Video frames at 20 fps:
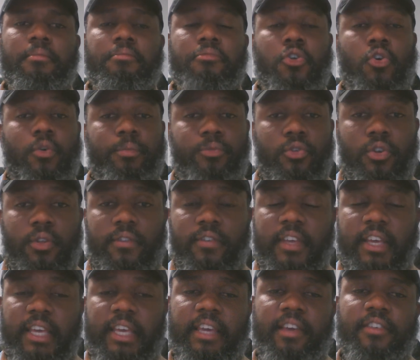Community
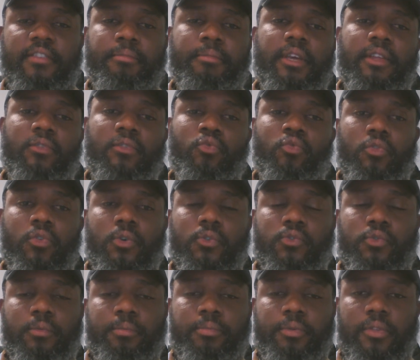engagement would
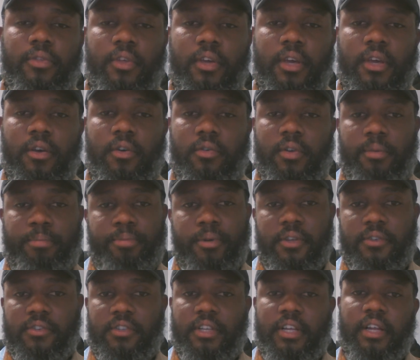also be there on a
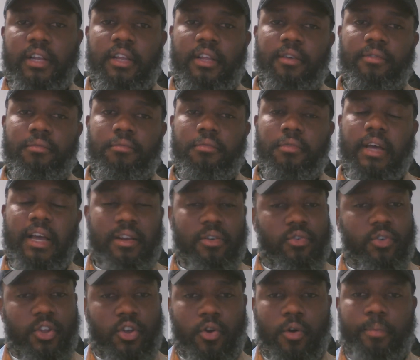personal level and on
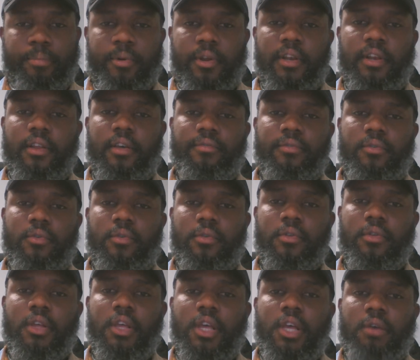a corporate level.
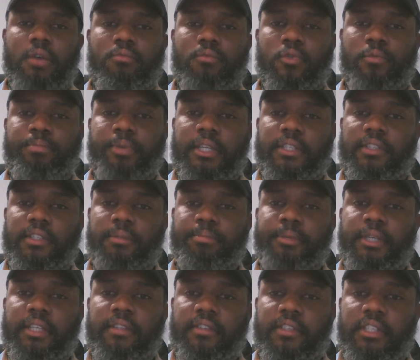We'll
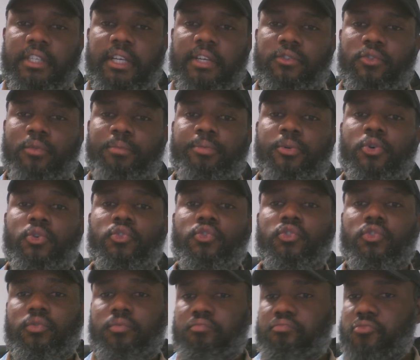participate in and support
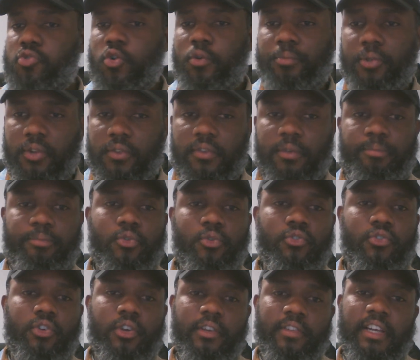community
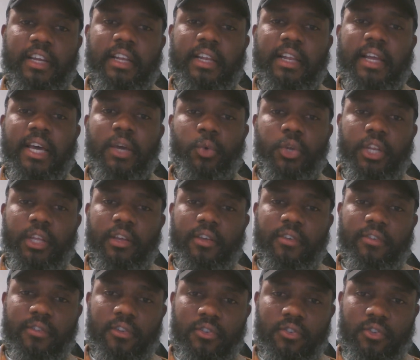projects that align with the
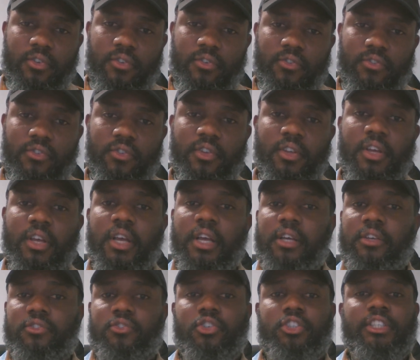SDGs,
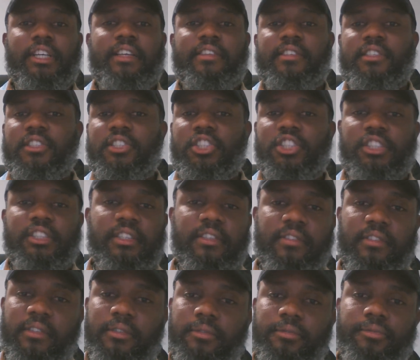such as
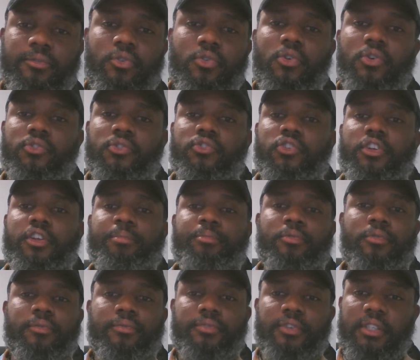initiatives focused on
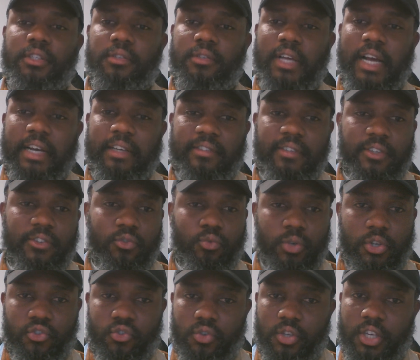improving access to
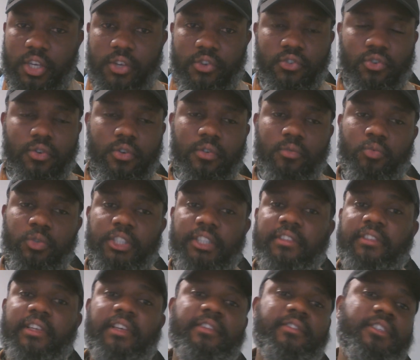education, which
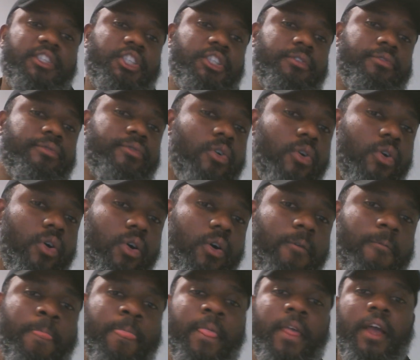is SDG 4,
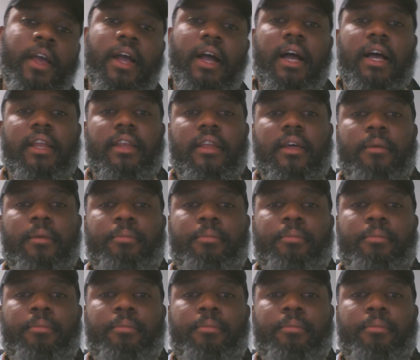and